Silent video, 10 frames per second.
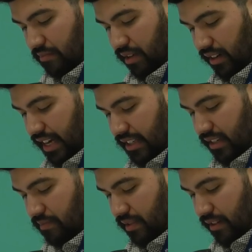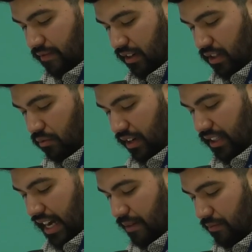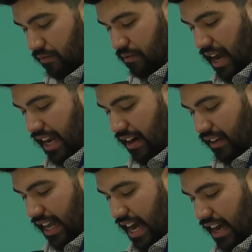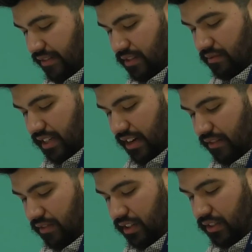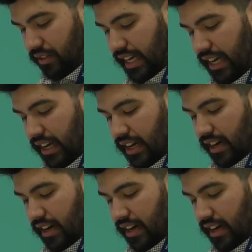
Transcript: Paulette's first workshop, Writing Our Lives, was held virtually